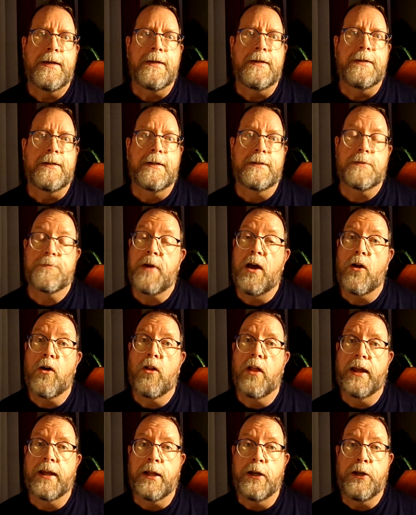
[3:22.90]
That's about
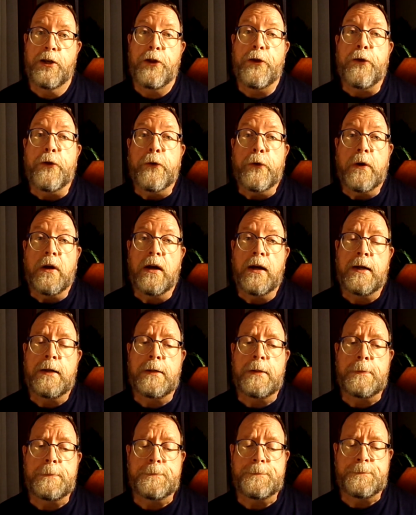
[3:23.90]
all I can do.
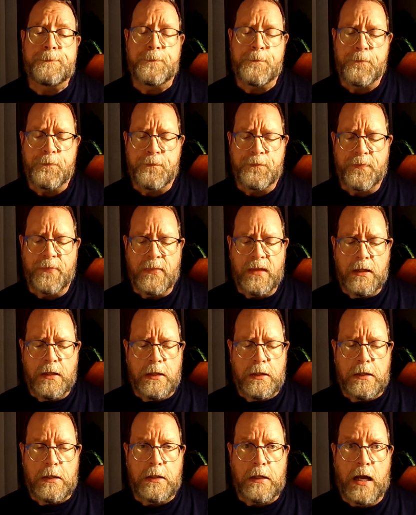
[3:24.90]

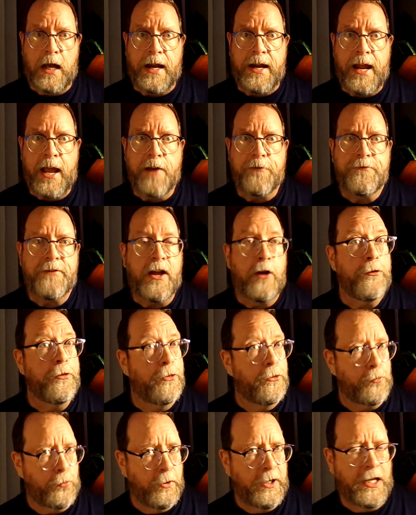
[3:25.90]
I have found
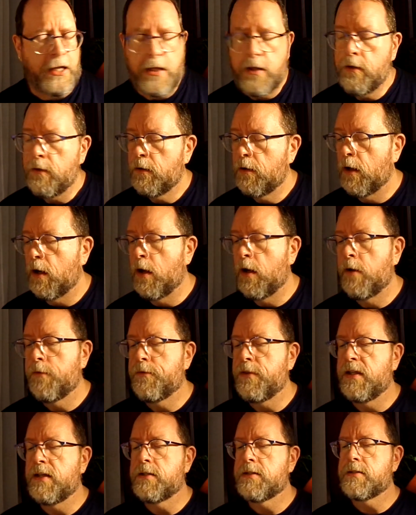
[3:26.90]
3 of
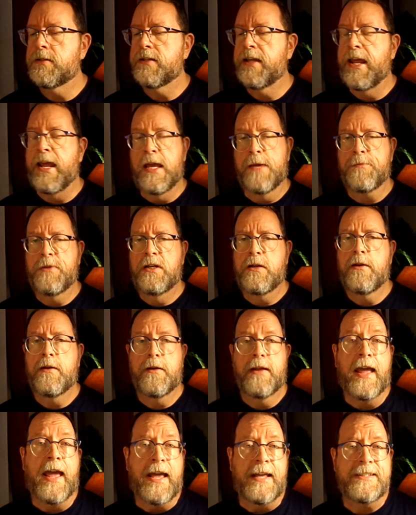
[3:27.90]
this Hammond
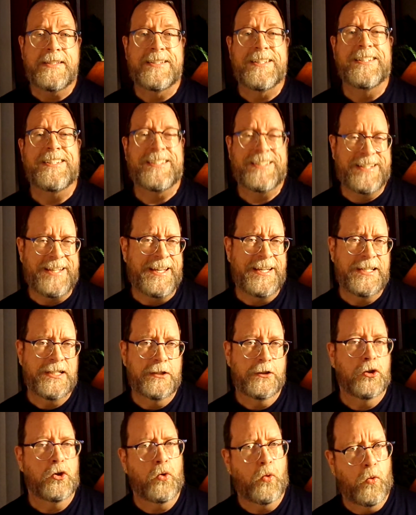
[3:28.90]
S6
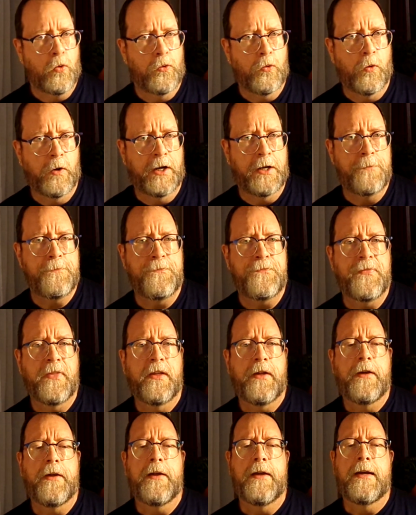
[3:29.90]
chord organ.
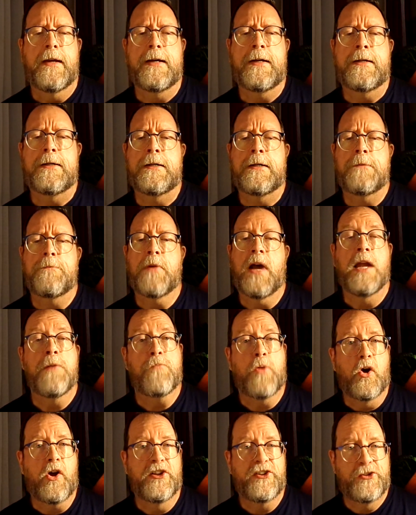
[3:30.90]
I
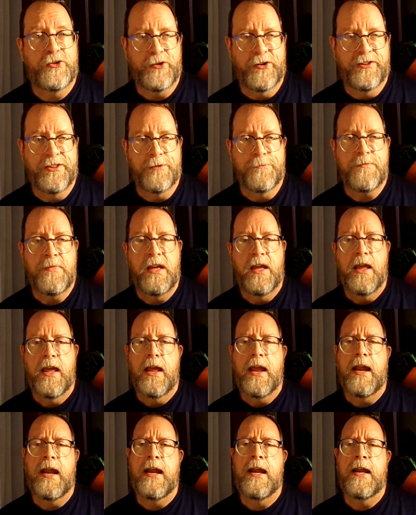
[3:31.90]
bought 2 of them,
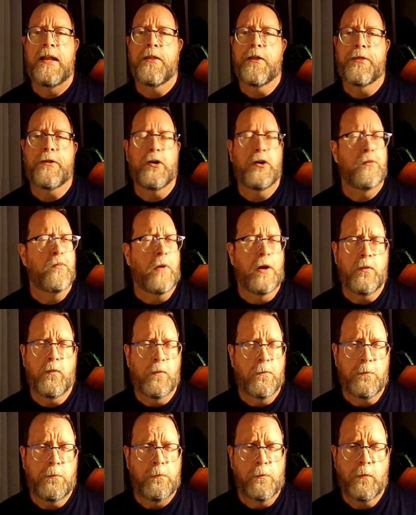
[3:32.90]
and the third one
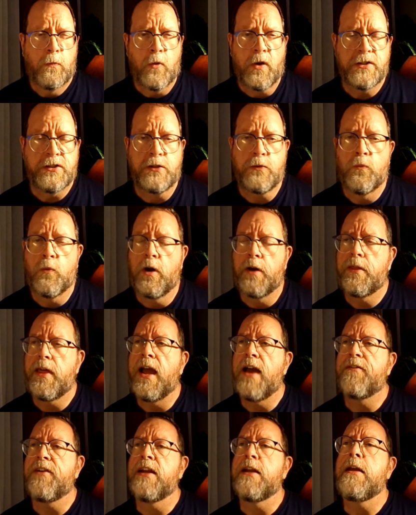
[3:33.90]
wasn't worth
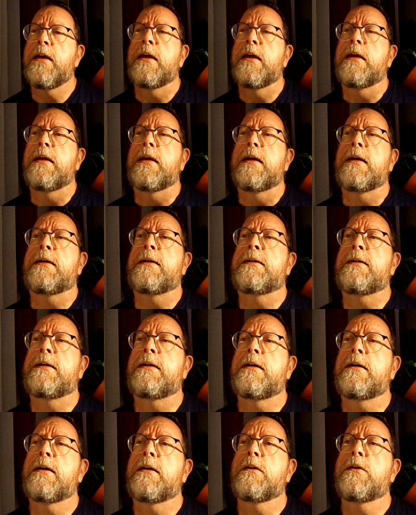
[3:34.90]
having. Uh,
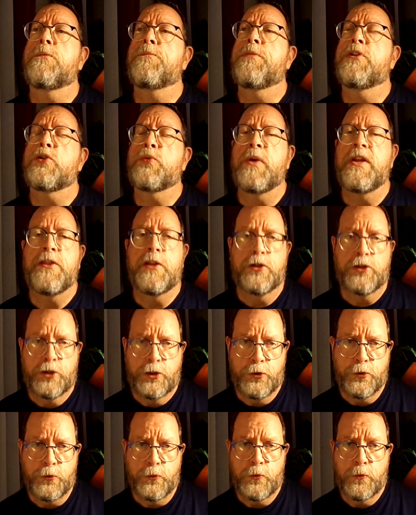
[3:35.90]
Between the
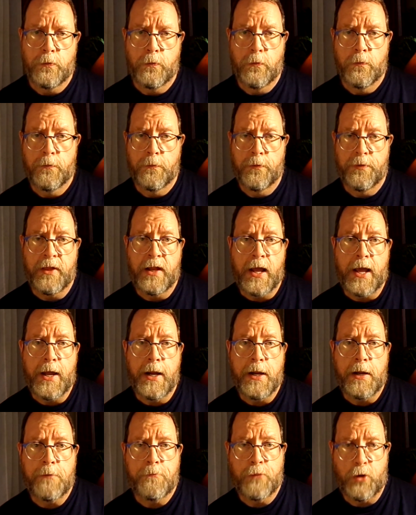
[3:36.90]
2 that
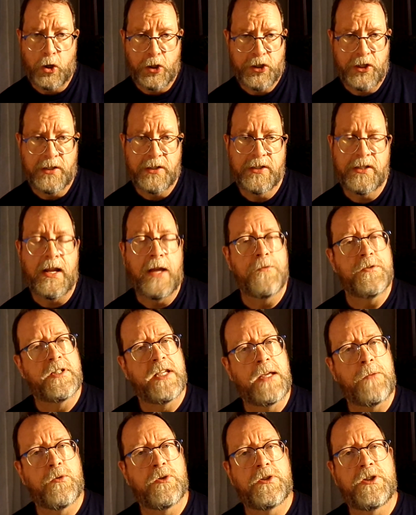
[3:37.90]
I purchased, I was
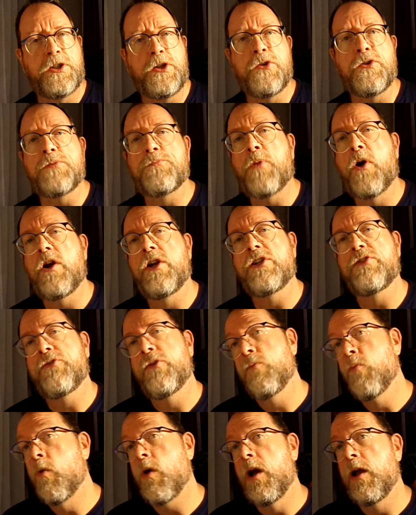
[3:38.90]
able to use parts
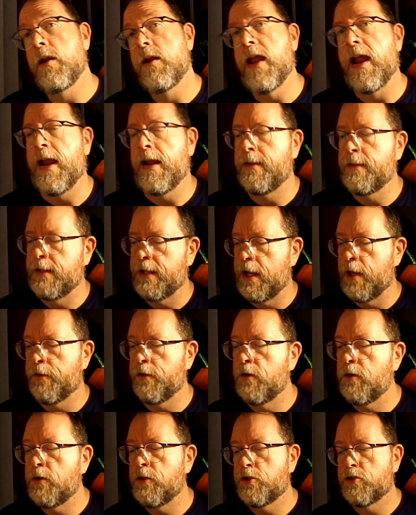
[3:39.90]
from one and the
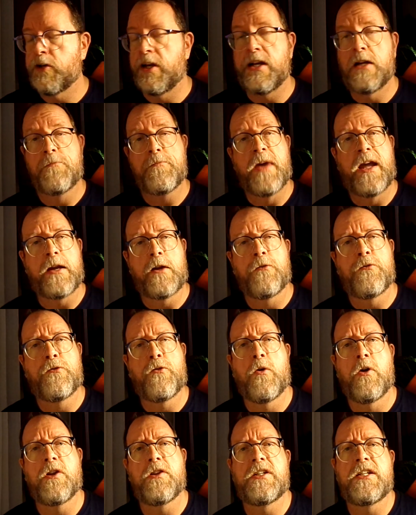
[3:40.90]
other and trade them back and
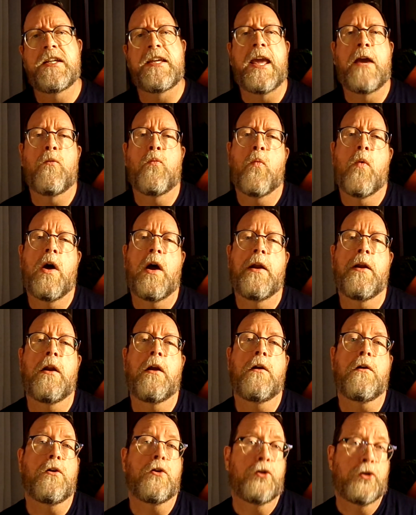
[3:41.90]
forth to get one
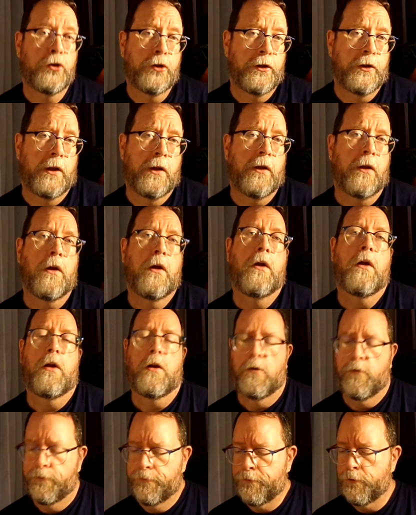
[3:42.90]
good,
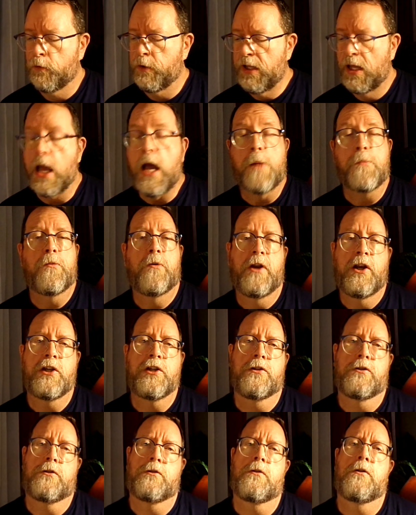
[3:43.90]
fully
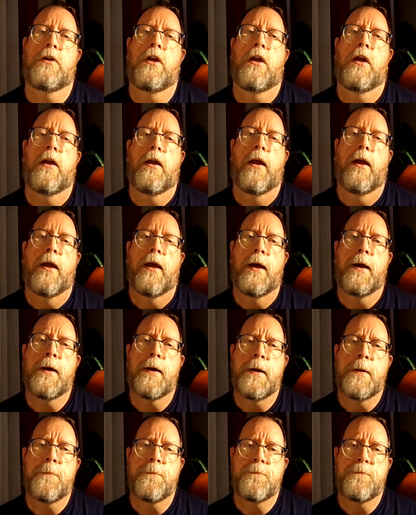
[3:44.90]
operational
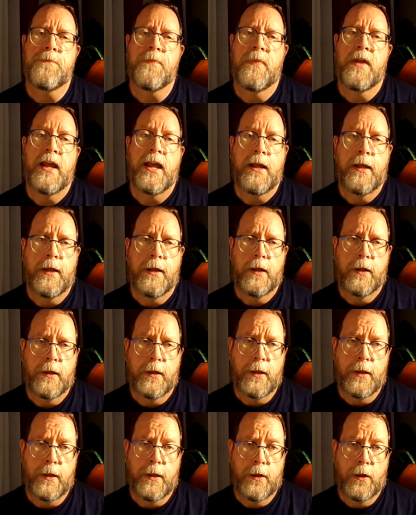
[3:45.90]
um,
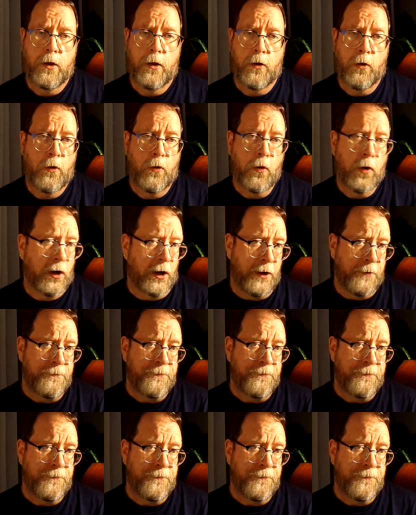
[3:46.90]
organ.